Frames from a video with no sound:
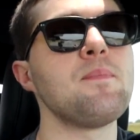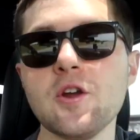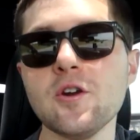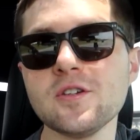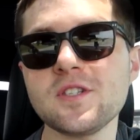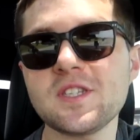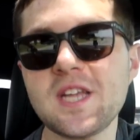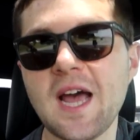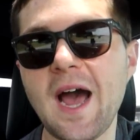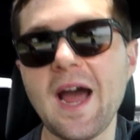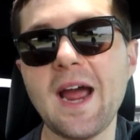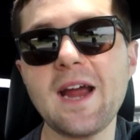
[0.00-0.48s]
Your
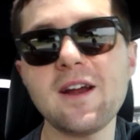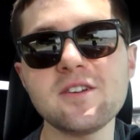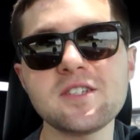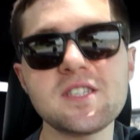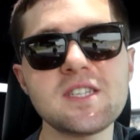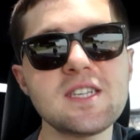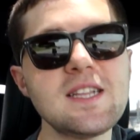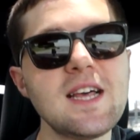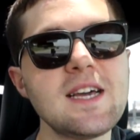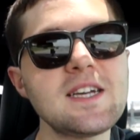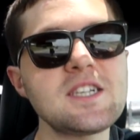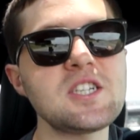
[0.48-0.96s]
tire
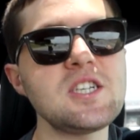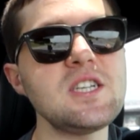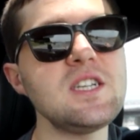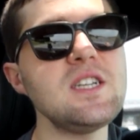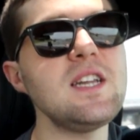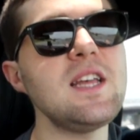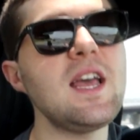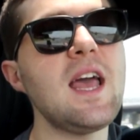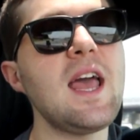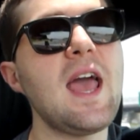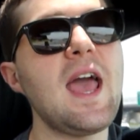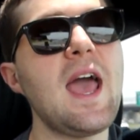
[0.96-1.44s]

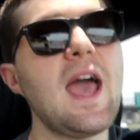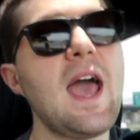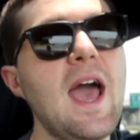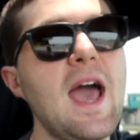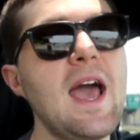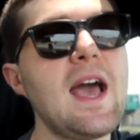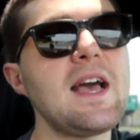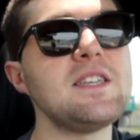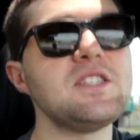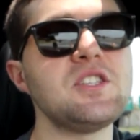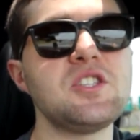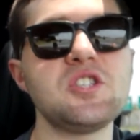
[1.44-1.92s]
selection
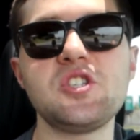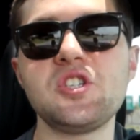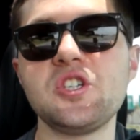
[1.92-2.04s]
has